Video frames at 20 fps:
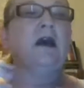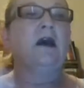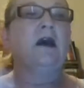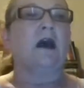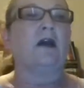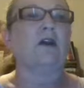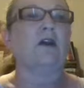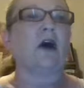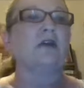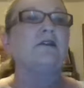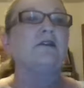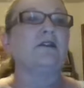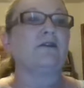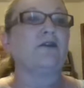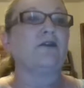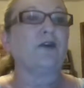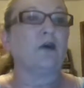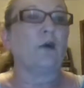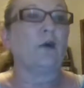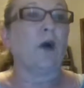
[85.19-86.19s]
I lost it
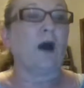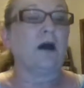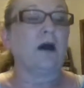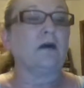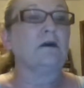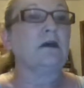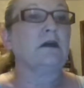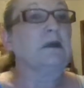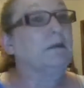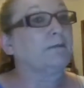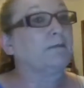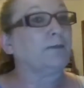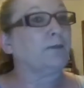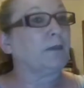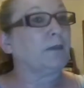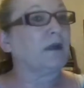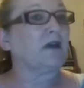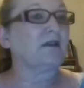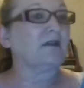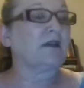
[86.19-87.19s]
for a while
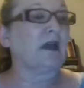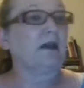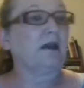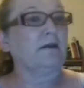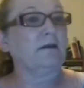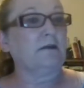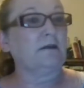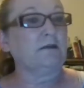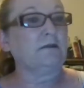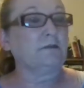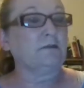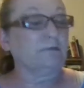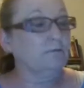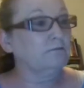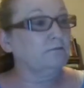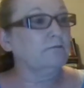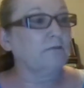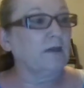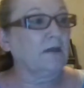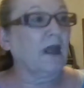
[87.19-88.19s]
because I
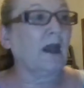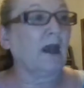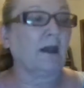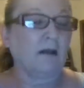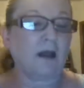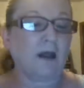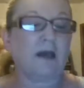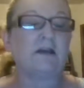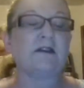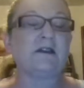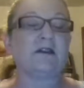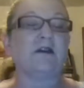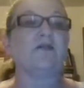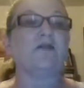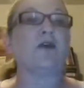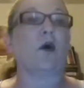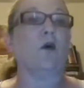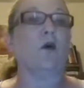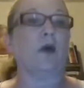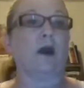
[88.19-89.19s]
had a lot of stuff
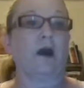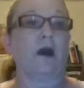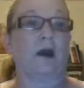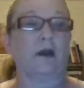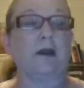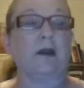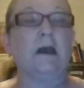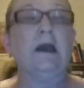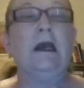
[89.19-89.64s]
going on.